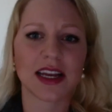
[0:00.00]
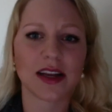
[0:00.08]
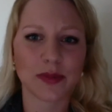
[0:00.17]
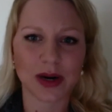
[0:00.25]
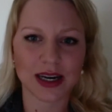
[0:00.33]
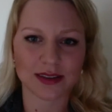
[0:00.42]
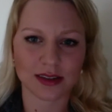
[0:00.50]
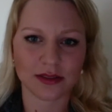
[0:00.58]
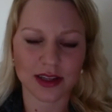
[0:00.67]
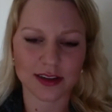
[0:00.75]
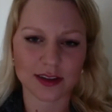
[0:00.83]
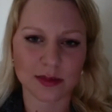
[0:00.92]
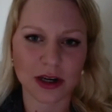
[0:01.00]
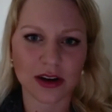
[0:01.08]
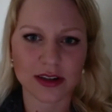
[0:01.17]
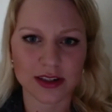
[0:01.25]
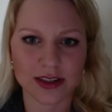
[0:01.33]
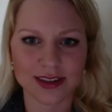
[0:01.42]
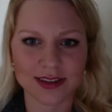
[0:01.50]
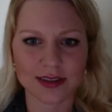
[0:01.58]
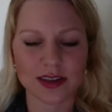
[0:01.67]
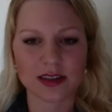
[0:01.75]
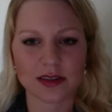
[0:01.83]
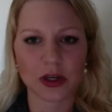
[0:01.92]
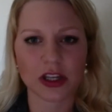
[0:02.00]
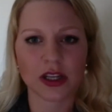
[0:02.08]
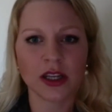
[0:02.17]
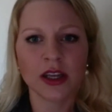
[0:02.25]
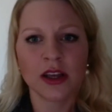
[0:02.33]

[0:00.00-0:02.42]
positive things about Huntington's disease, but